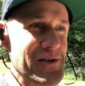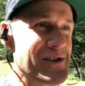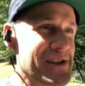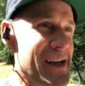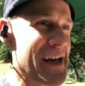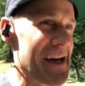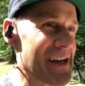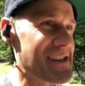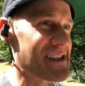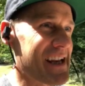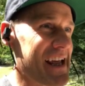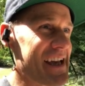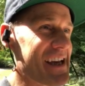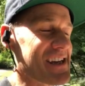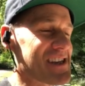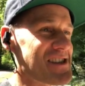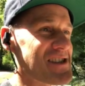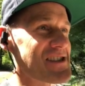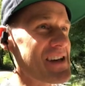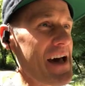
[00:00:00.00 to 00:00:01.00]
today. Today
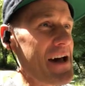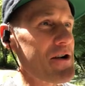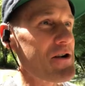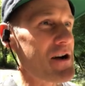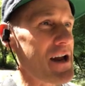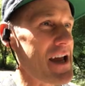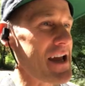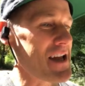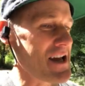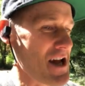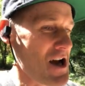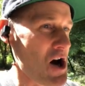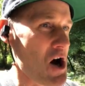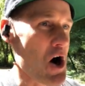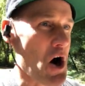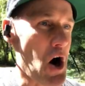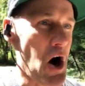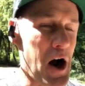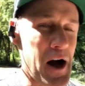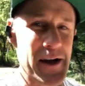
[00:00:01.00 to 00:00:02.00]
is Saturday,
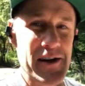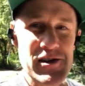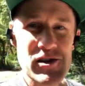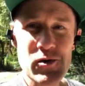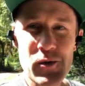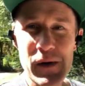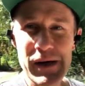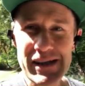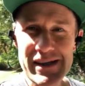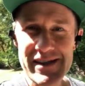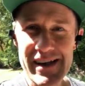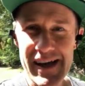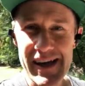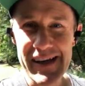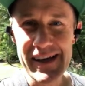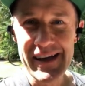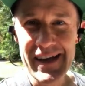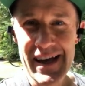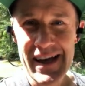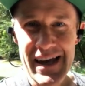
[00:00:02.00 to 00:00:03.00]
August
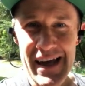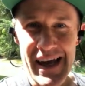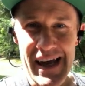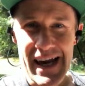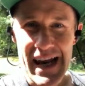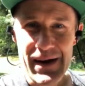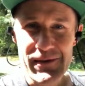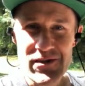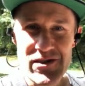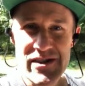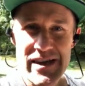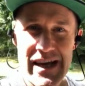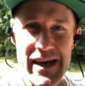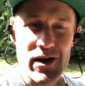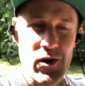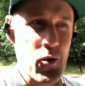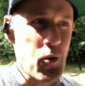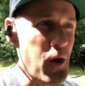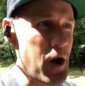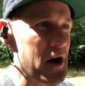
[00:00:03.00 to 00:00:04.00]
22nd, and I'm just
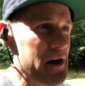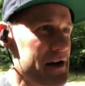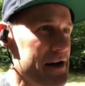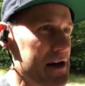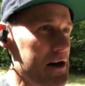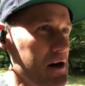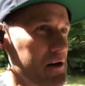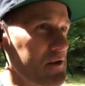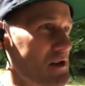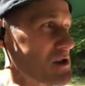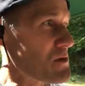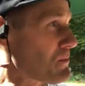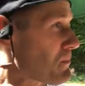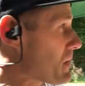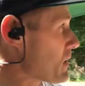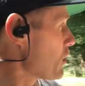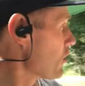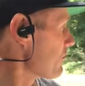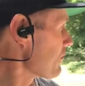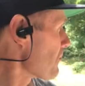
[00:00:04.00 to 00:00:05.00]
taking a walk here in this
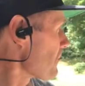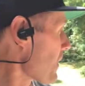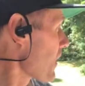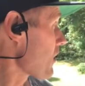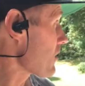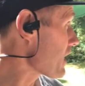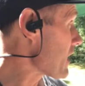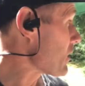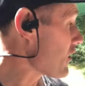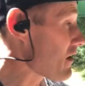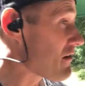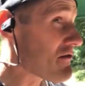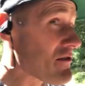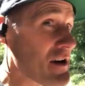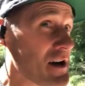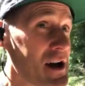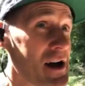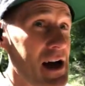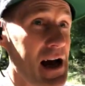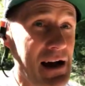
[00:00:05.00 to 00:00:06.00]
beautiful park. I know
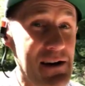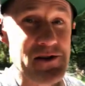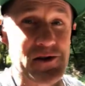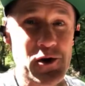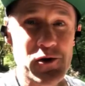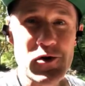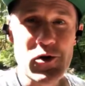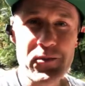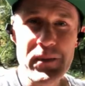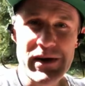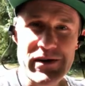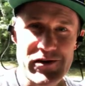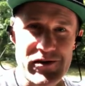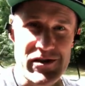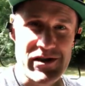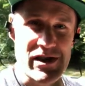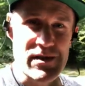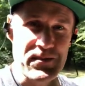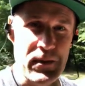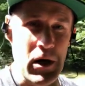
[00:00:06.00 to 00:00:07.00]
I've shown you pictures
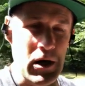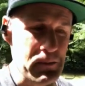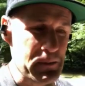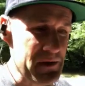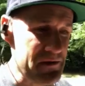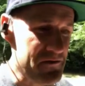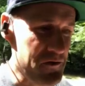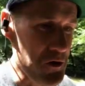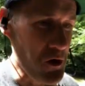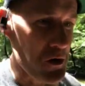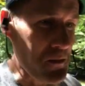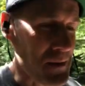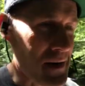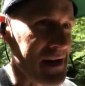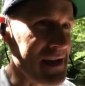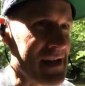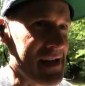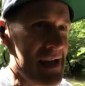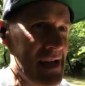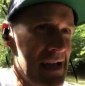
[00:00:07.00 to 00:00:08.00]
of this park before,
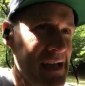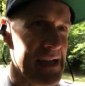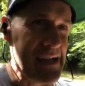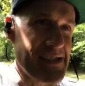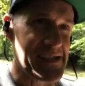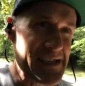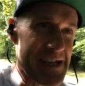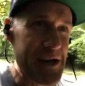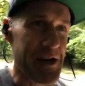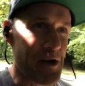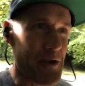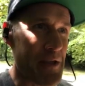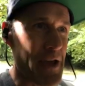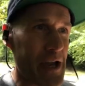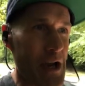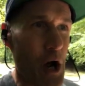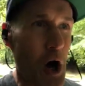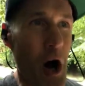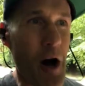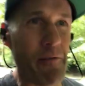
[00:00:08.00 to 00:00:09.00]
but it's here
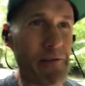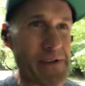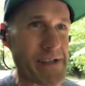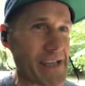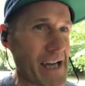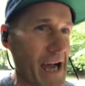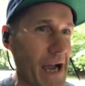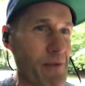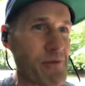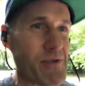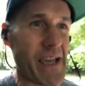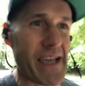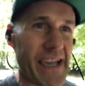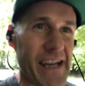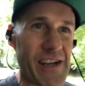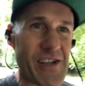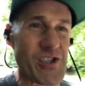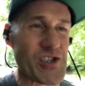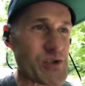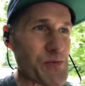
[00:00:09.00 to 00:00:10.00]
that oftentimes I get
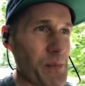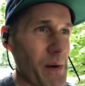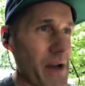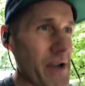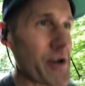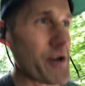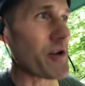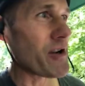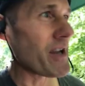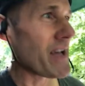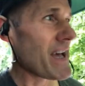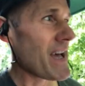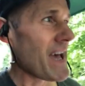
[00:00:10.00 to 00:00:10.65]
inspired